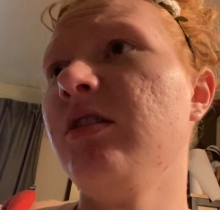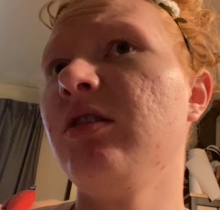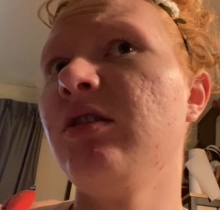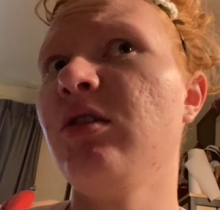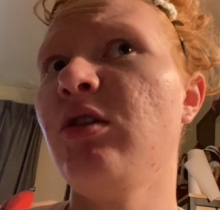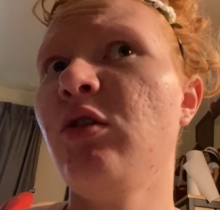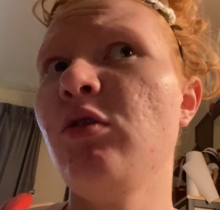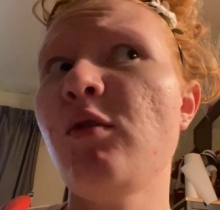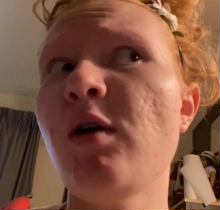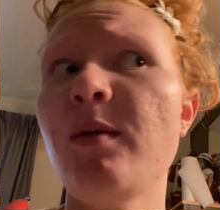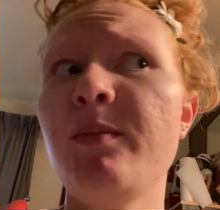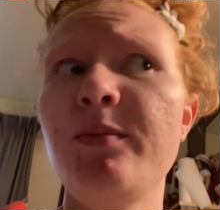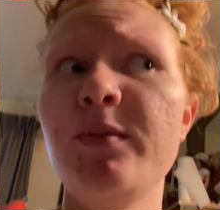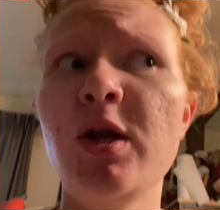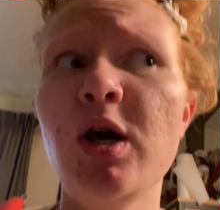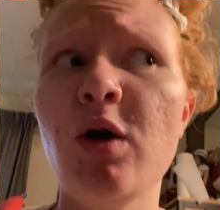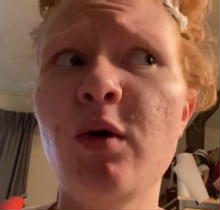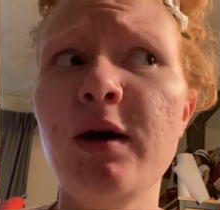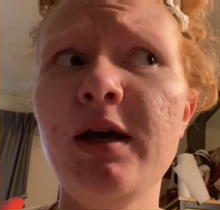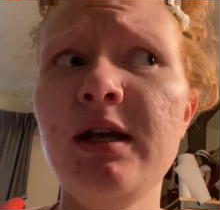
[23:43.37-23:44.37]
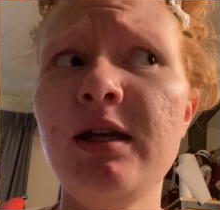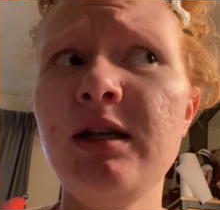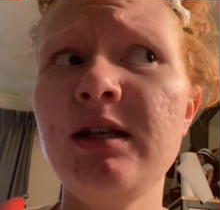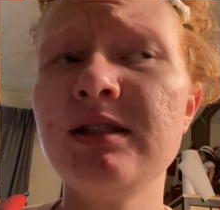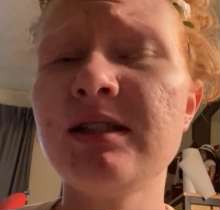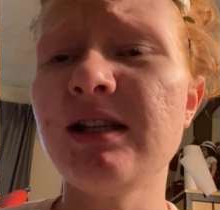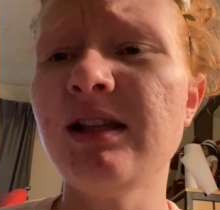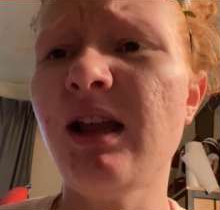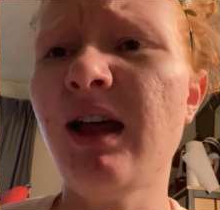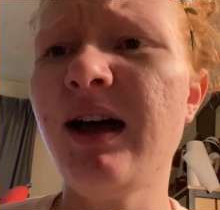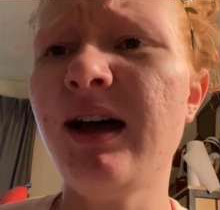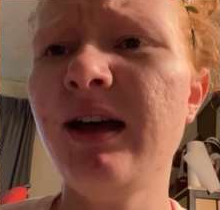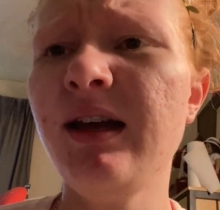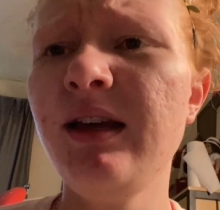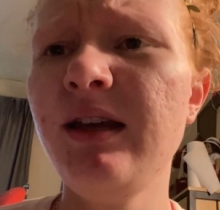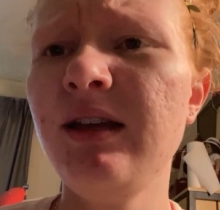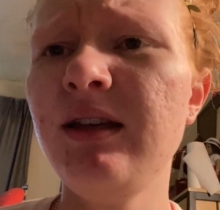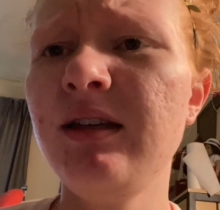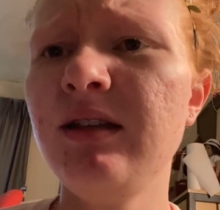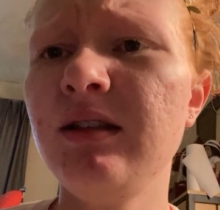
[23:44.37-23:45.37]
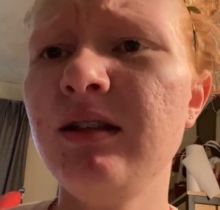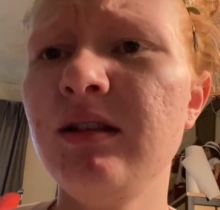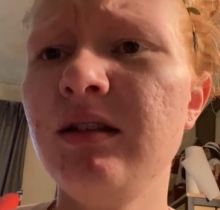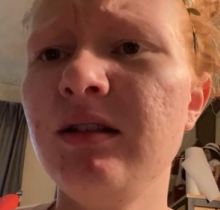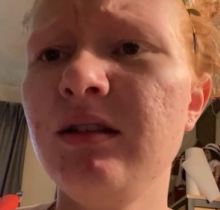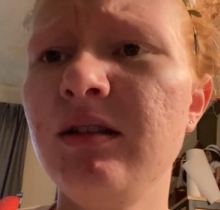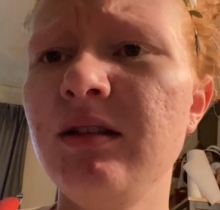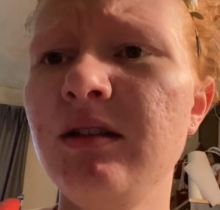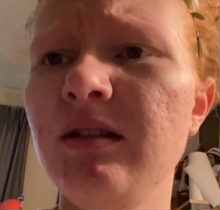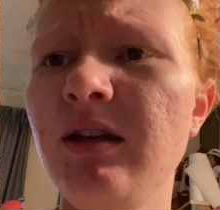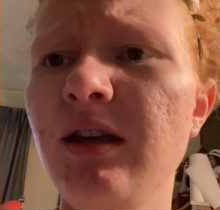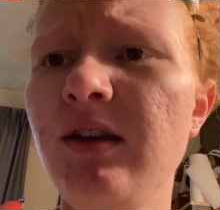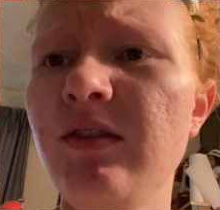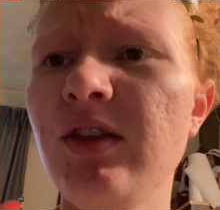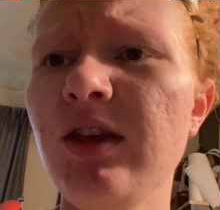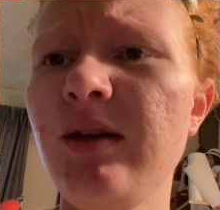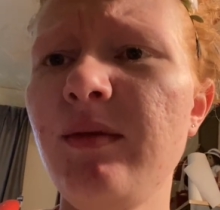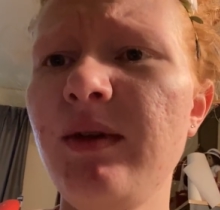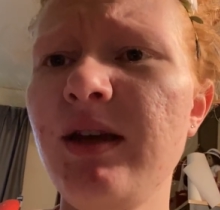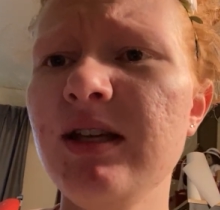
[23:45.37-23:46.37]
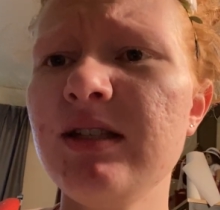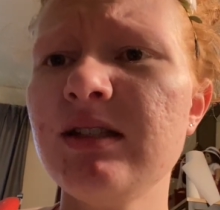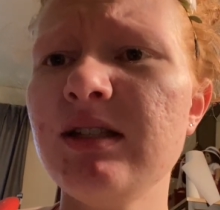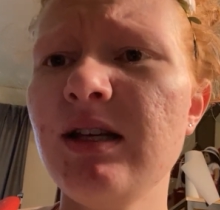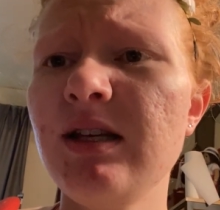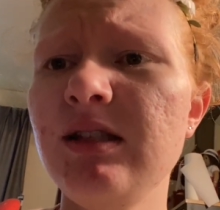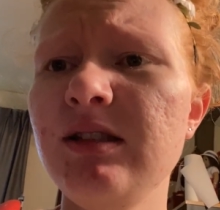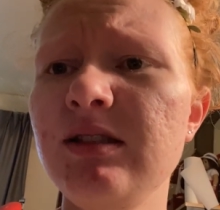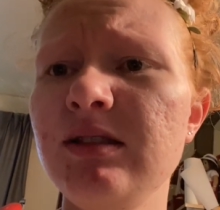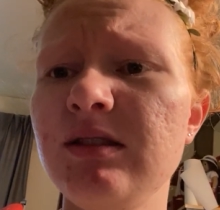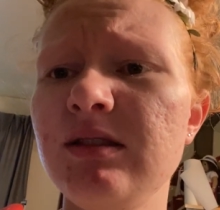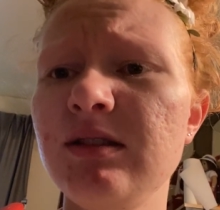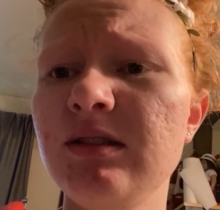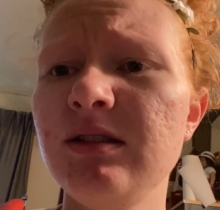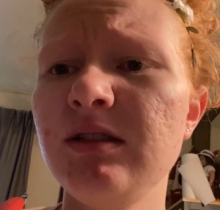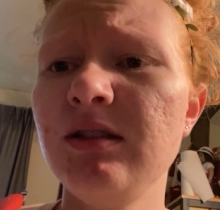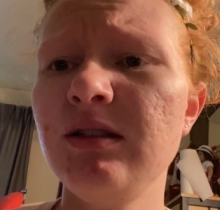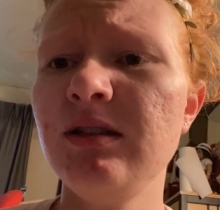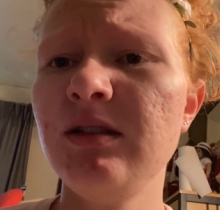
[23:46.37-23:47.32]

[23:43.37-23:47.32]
grew up knowing is a lie, if that makes sense.